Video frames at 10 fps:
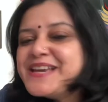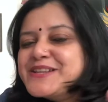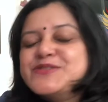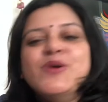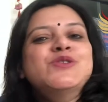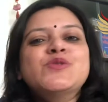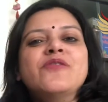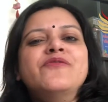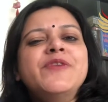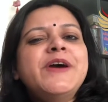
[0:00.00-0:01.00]
It's also
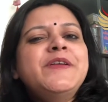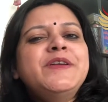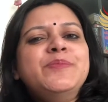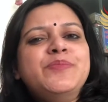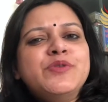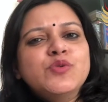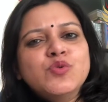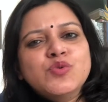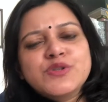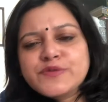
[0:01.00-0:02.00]
a very
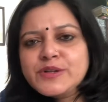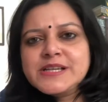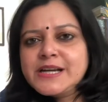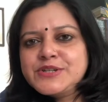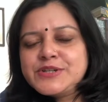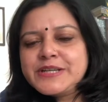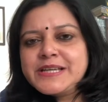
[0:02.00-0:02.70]
beautiful country.